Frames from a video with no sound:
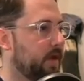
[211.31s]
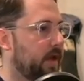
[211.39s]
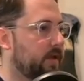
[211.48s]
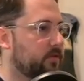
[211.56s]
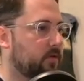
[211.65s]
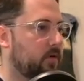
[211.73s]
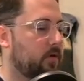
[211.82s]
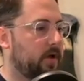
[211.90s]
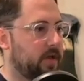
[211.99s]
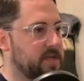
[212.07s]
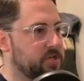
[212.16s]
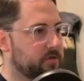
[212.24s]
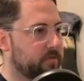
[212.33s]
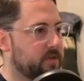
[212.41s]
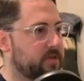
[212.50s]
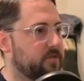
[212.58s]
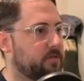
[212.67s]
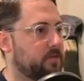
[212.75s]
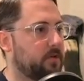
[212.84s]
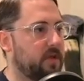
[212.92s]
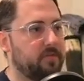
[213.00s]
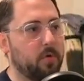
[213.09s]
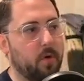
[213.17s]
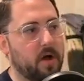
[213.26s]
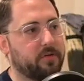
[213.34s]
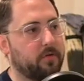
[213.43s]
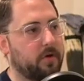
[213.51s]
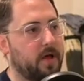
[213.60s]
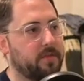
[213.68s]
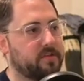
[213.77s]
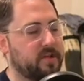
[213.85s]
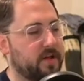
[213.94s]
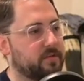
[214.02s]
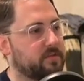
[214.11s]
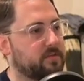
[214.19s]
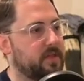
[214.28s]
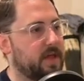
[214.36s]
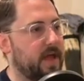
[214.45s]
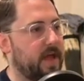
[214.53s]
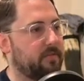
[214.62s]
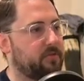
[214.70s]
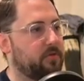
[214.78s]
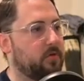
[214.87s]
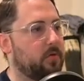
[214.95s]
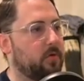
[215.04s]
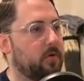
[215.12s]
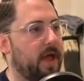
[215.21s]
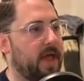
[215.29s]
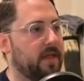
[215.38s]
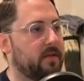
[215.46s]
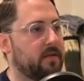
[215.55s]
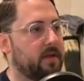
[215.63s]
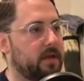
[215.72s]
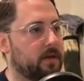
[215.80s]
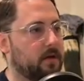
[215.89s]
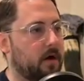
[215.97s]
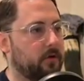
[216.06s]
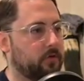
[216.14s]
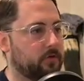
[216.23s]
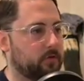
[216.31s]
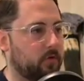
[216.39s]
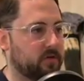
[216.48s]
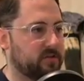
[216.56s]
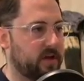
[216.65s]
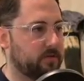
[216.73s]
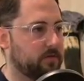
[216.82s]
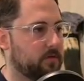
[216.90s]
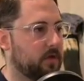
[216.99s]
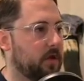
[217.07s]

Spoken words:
And so each of these, if you want to run the tests, they have to end in _test.